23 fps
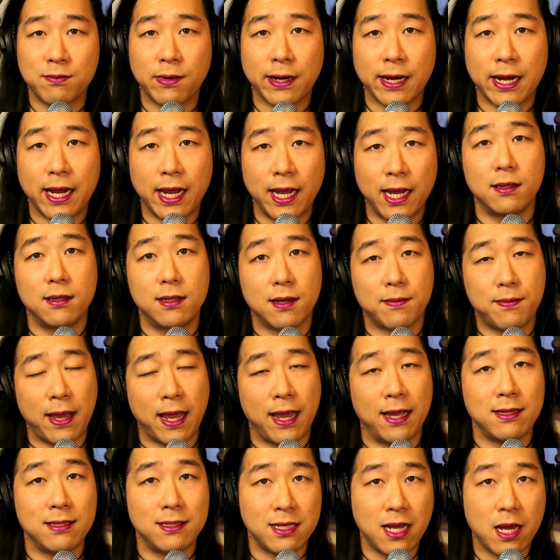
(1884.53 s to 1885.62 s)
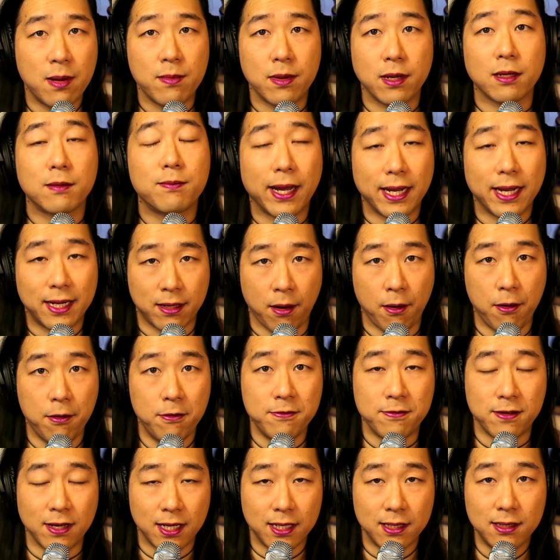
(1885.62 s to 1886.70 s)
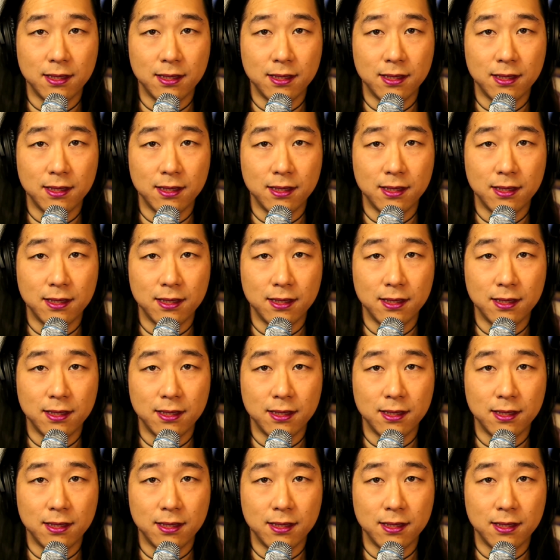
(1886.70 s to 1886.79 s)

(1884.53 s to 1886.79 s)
by a pandemic, by COVID,